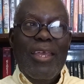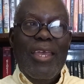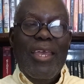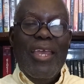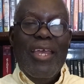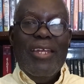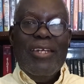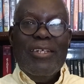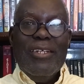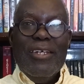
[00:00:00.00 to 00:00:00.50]

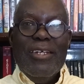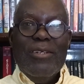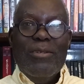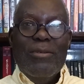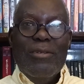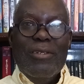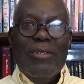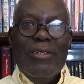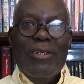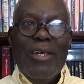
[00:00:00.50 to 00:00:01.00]
And
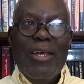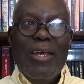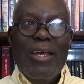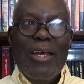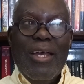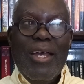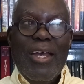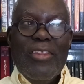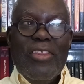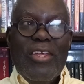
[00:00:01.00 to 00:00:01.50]

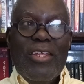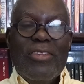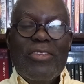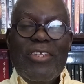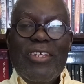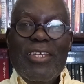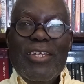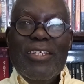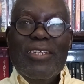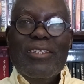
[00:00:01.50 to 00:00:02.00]
other
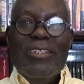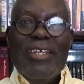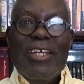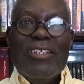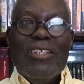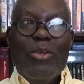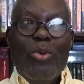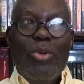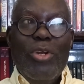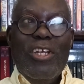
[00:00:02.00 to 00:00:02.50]
thing that
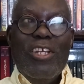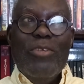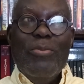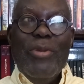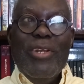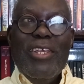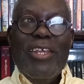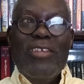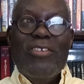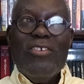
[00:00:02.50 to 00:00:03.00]
the quality
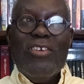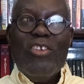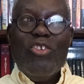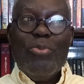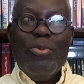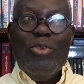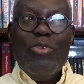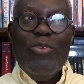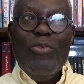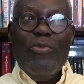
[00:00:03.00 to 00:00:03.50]
manager is
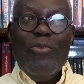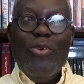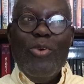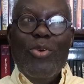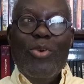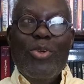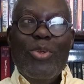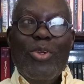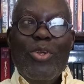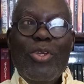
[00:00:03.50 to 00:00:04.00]
responsible
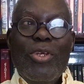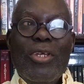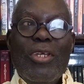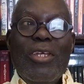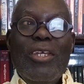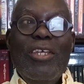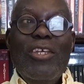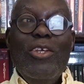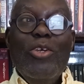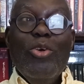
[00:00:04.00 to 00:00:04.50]
for,
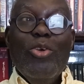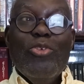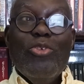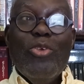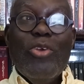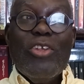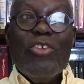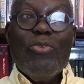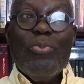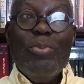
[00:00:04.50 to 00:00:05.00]
he or
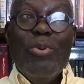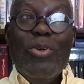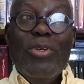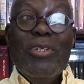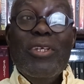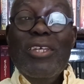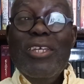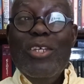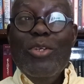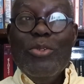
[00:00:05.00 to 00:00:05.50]

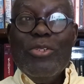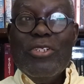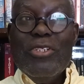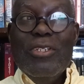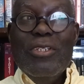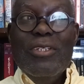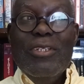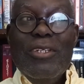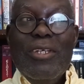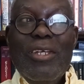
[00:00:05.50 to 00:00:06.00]

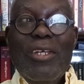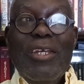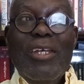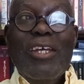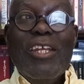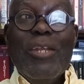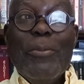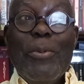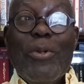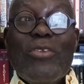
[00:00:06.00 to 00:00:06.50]
she
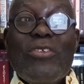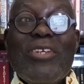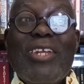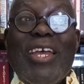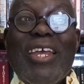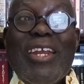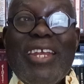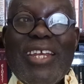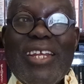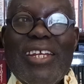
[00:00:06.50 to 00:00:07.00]
reports
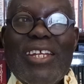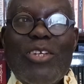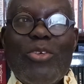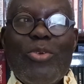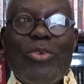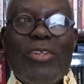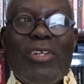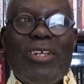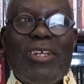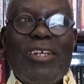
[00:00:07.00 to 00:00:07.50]
directly to
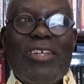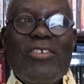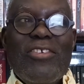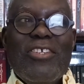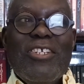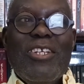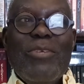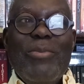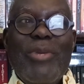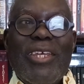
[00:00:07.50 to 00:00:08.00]
the
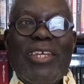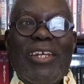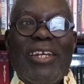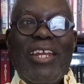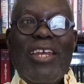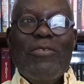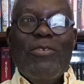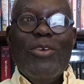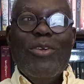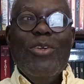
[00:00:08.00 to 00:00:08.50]
decision-making
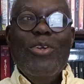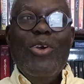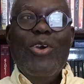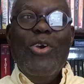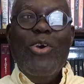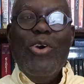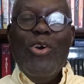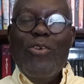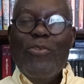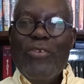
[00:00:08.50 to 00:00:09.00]
level
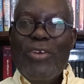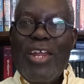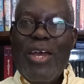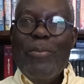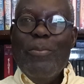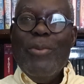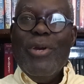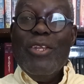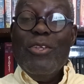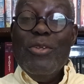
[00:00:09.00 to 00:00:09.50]
of
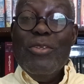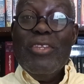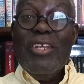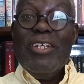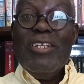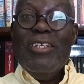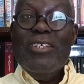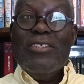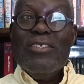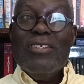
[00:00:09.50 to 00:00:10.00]
lab management.
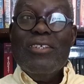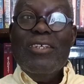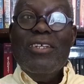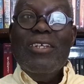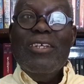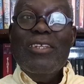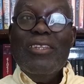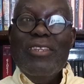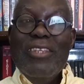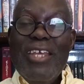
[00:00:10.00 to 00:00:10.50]
That is,
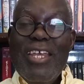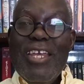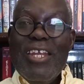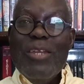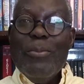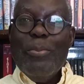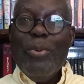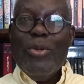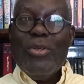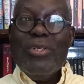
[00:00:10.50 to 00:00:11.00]
they
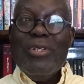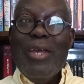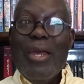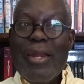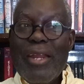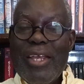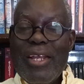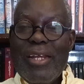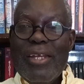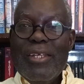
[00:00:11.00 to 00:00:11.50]
report
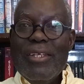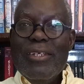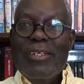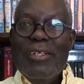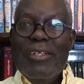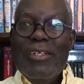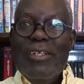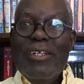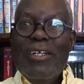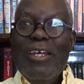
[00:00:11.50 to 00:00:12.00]
directly
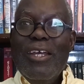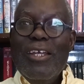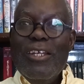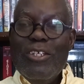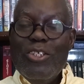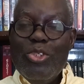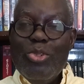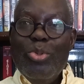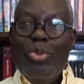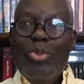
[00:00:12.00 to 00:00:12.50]

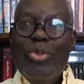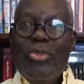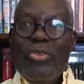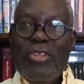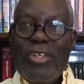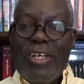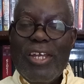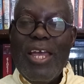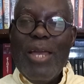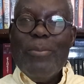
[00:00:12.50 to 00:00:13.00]
to
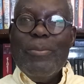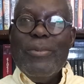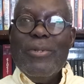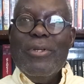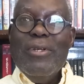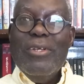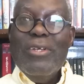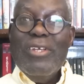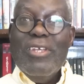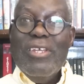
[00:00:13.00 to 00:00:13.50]
the lab
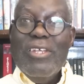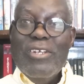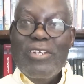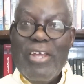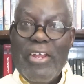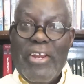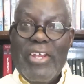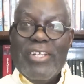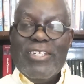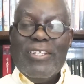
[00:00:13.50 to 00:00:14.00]

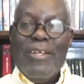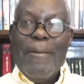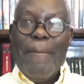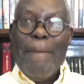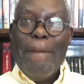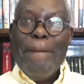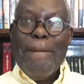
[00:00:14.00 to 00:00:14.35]
director.